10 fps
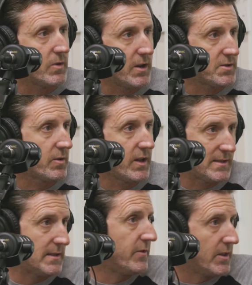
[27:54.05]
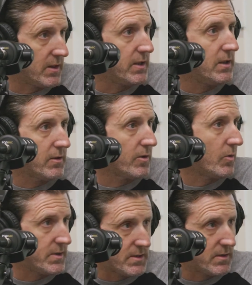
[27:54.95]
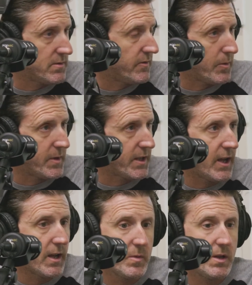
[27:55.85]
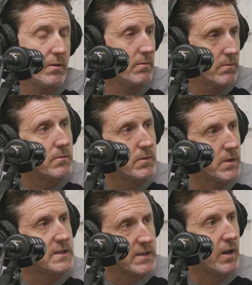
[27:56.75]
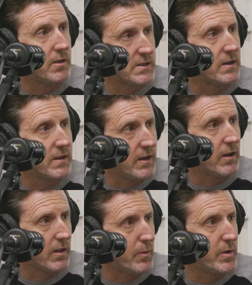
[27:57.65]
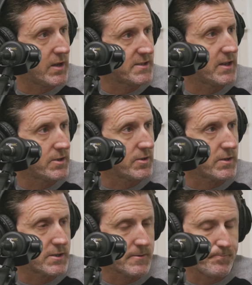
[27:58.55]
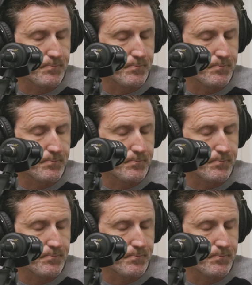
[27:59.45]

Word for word: Real So Cal's leaving the league. They're going to the Development Academy. The ECNL is going to need a club in Los Angeles.